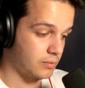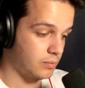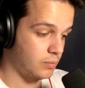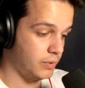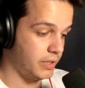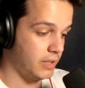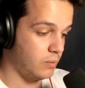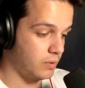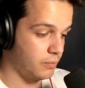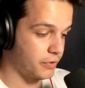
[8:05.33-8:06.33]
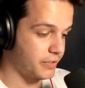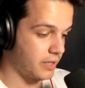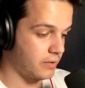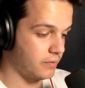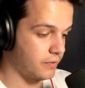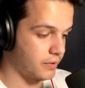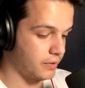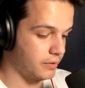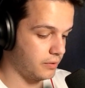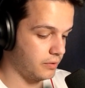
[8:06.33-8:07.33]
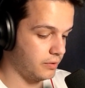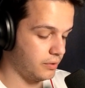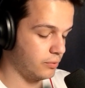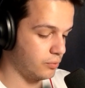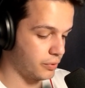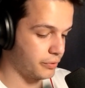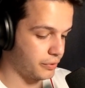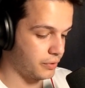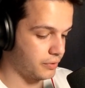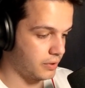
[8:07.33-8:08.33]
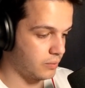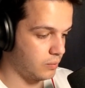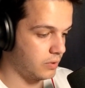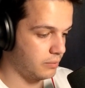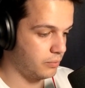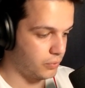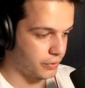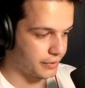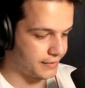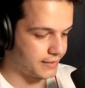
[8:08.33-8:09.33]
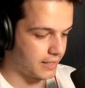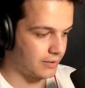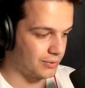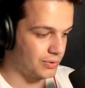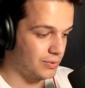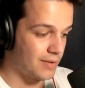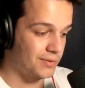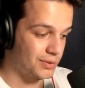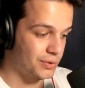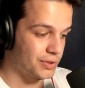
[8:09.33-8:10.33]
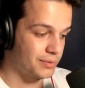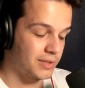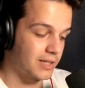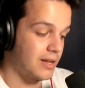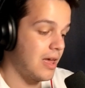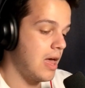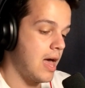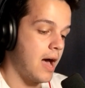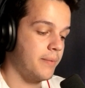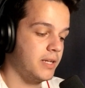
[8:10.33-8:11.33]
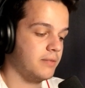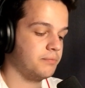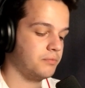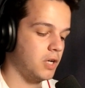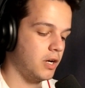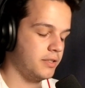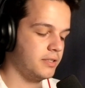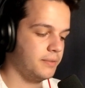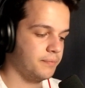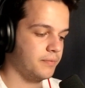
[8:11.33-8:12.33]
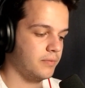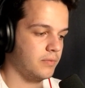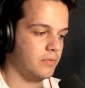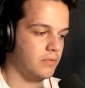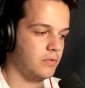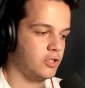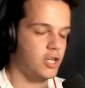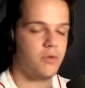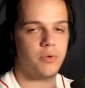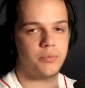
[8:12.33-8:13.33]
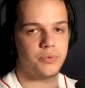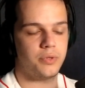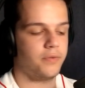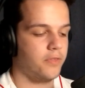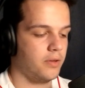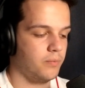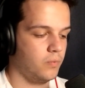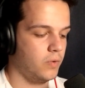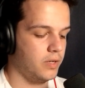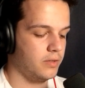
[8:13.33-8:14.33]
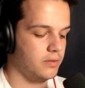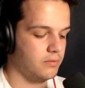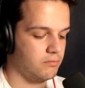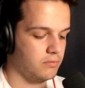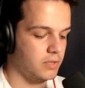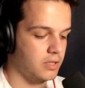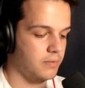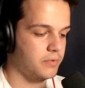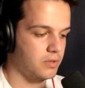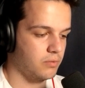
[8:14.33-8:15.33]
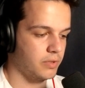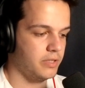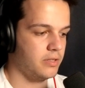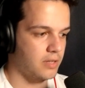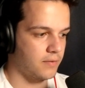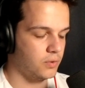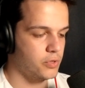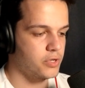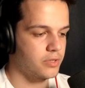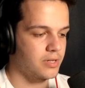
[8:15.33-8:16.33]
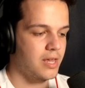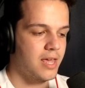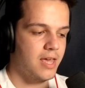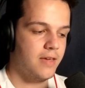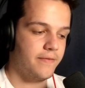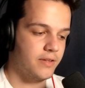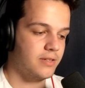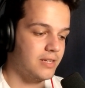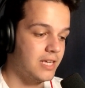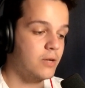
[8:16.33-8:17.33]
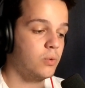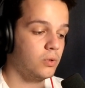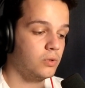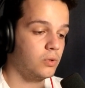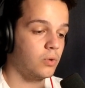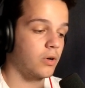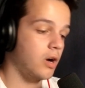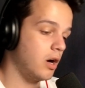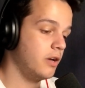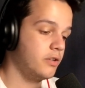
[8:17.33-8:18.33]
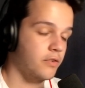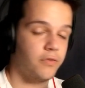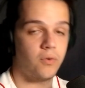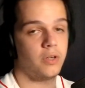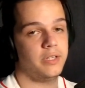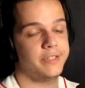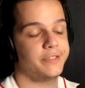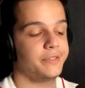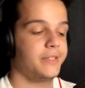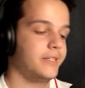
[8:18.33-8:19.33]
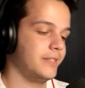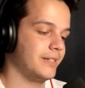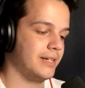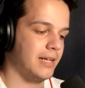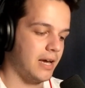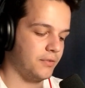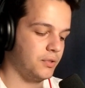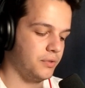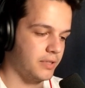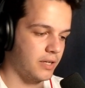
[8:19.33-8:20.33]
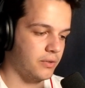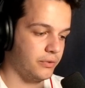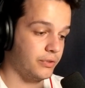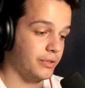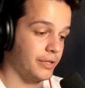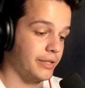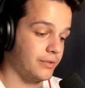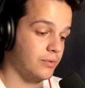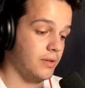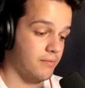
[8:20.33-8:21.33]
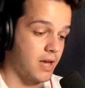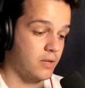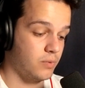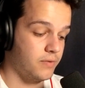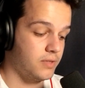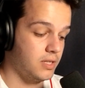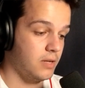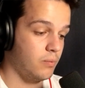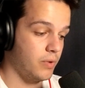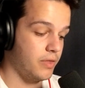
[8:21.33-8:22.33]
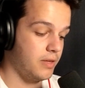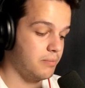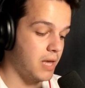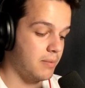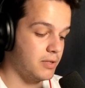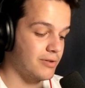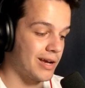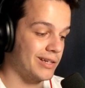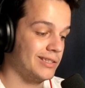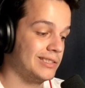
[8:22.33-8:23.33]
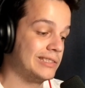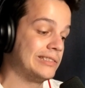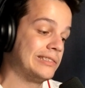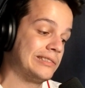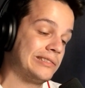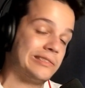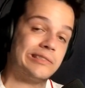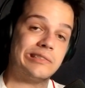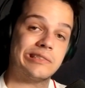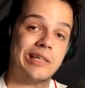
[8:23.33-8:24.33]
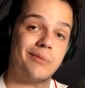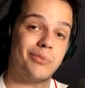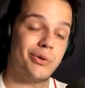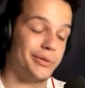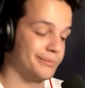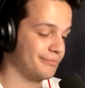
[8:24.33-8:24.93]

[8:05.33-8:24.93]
We need one more cycle for a little Royal Ghost here. One more cycle. 2 evolutions. And, I mean, honestly, the general rule of thumb when it comes to releasing evolutions, if it's equal or under 4 elixir, you're going to have 2 cycles. Or else, as we've seen it with the baby dragon. It's kind of broken.